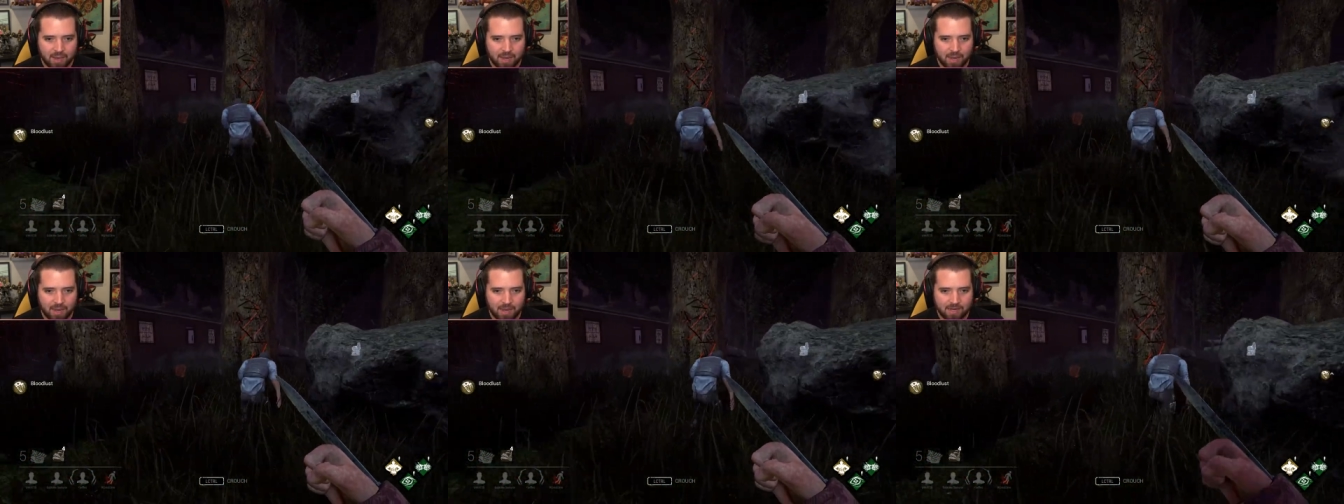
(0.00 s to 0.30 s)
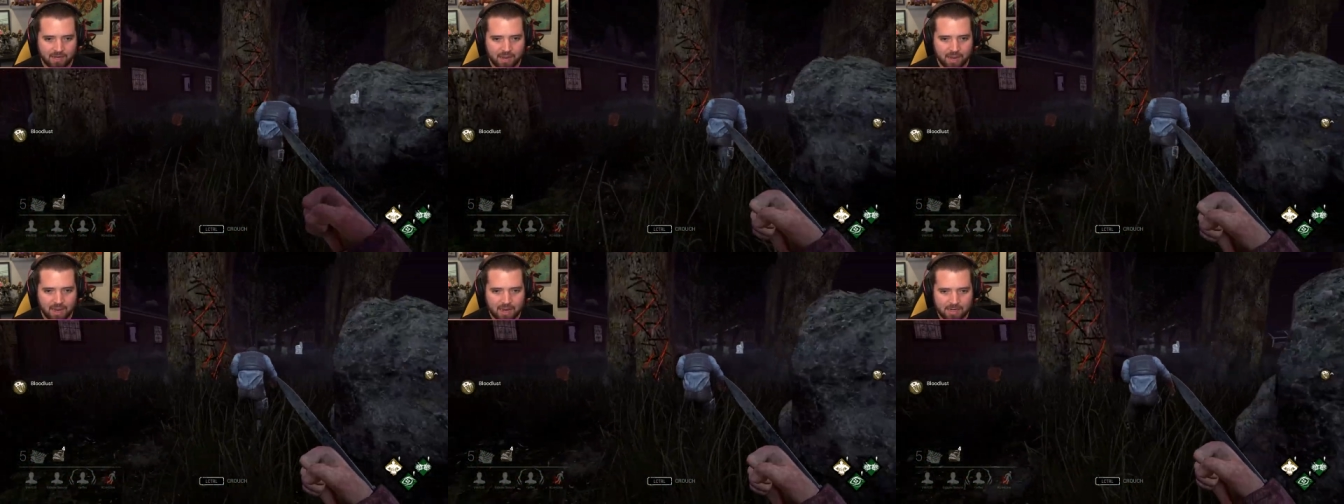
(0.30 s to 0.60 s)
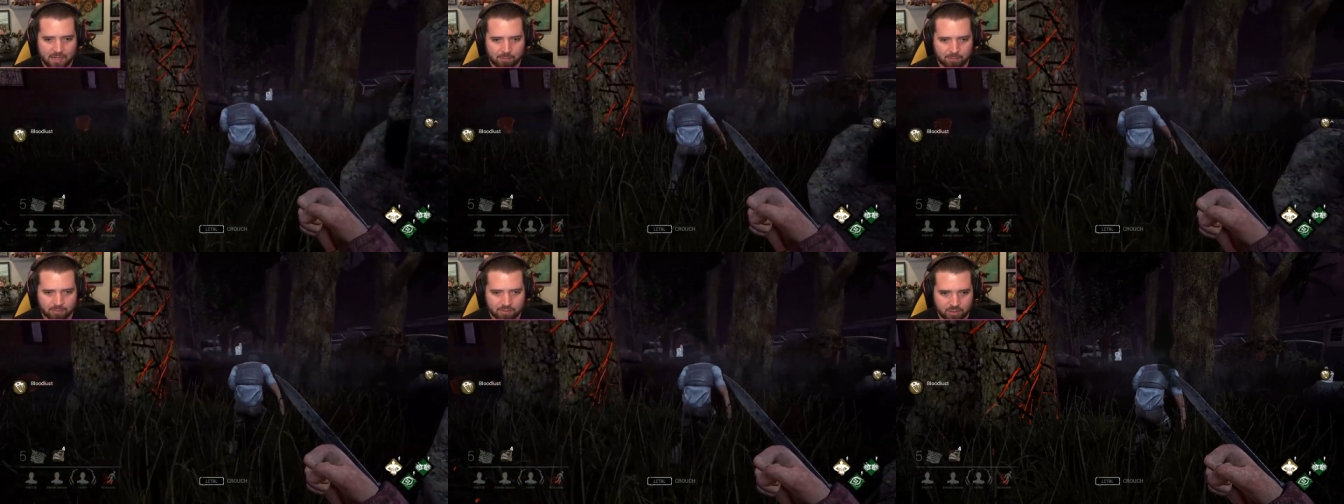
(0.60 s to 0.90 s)
and
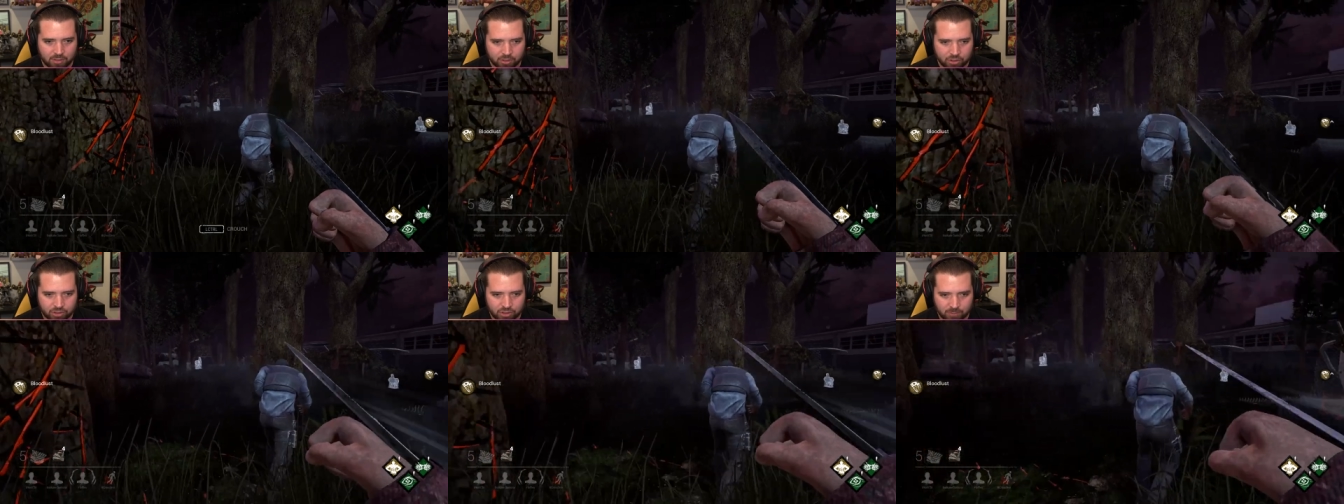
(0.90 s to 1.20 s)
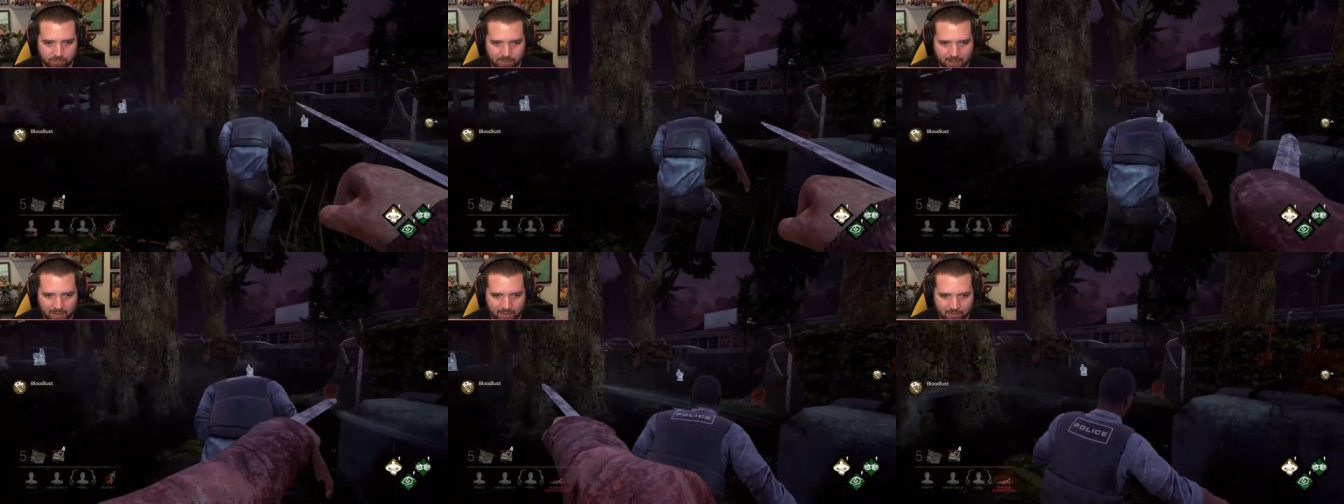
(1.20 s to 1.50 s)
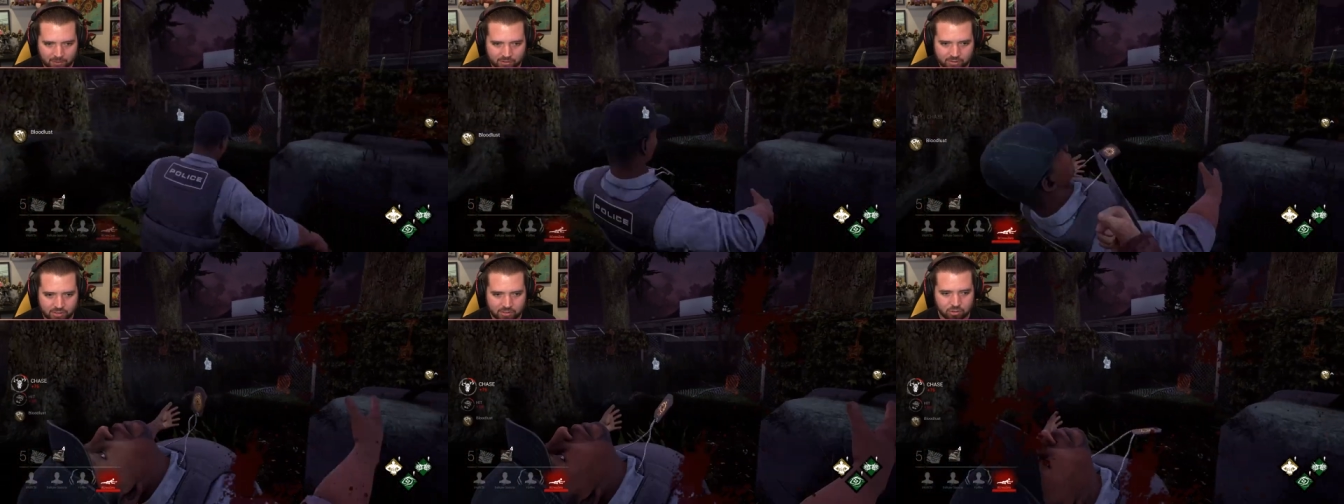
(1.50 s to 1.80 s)
any reduction in
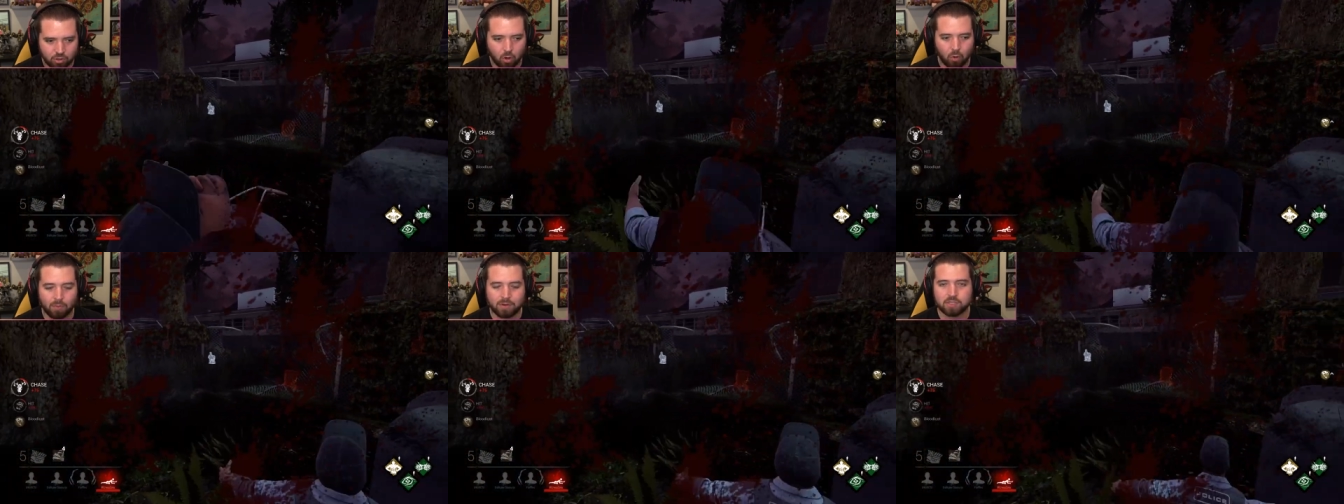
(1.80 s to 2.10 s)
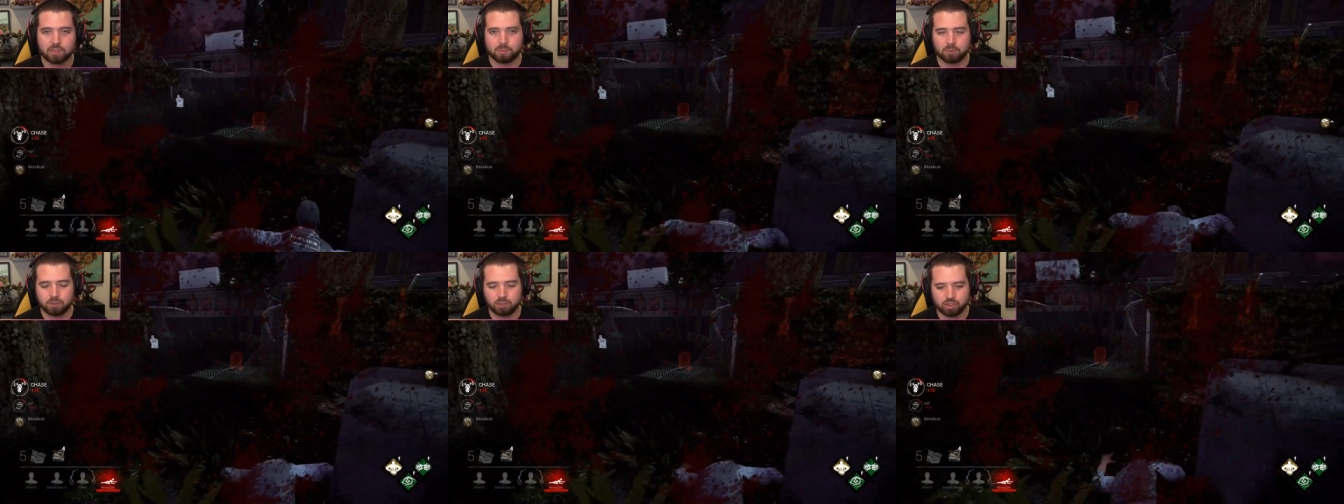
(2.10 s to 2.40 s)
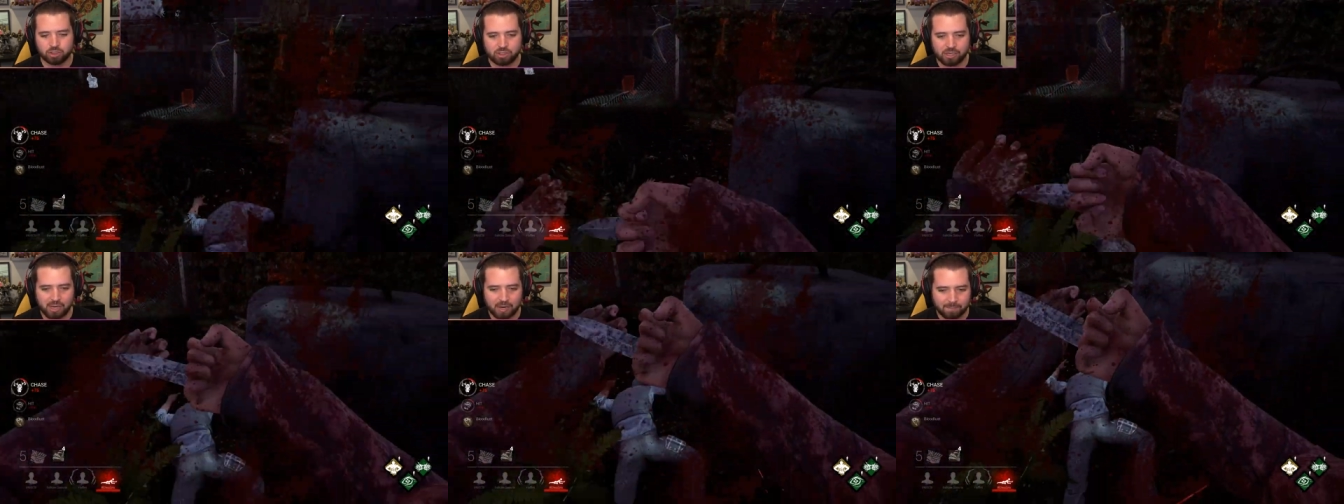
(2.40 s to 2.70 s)
pallets is always
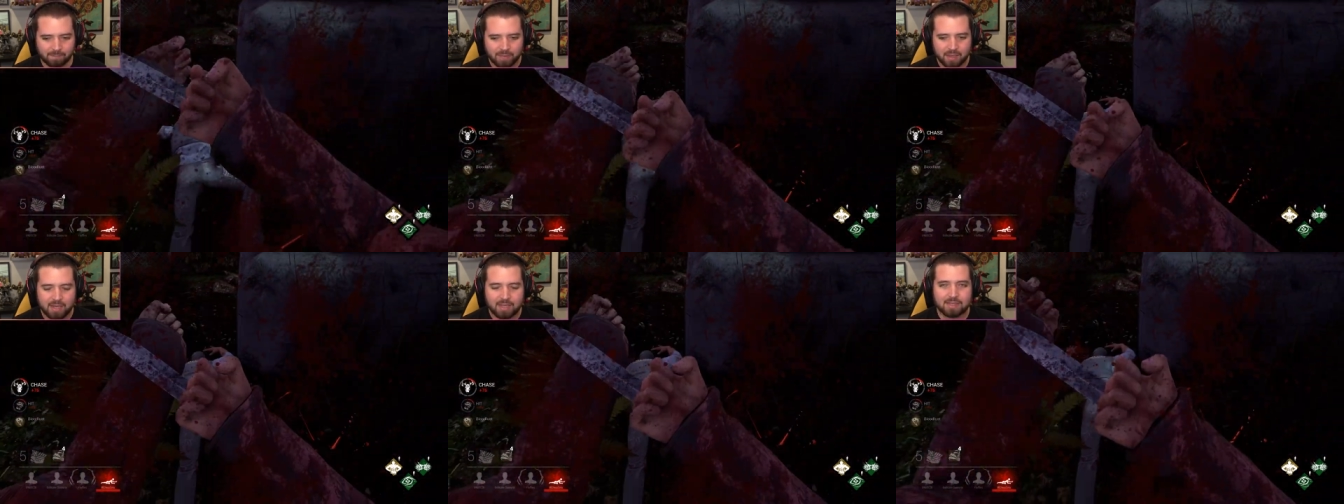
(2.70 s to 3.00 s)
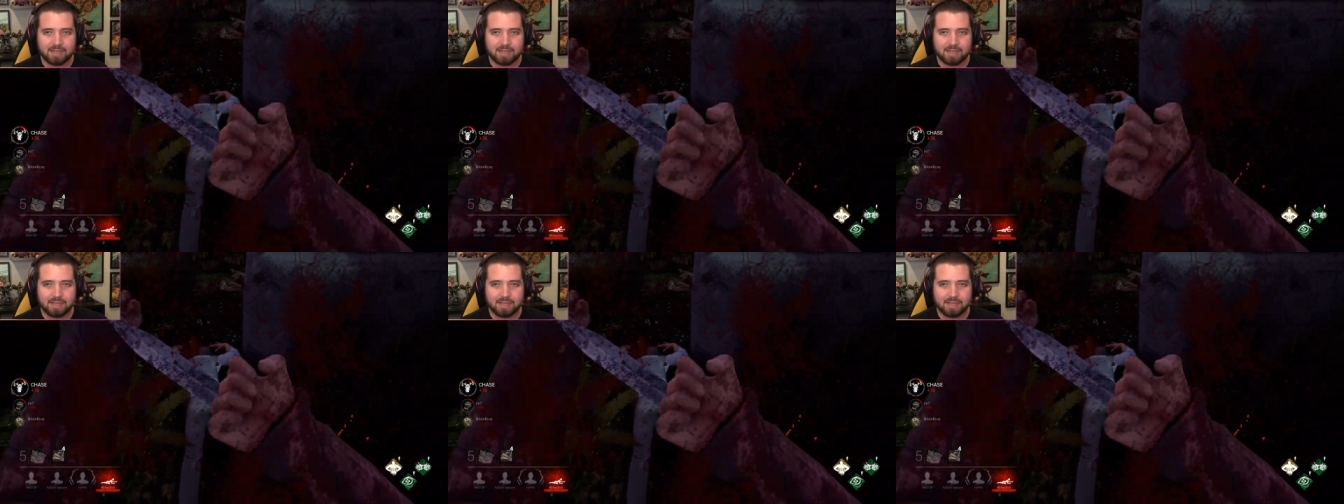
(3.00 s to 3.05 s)
appreciated.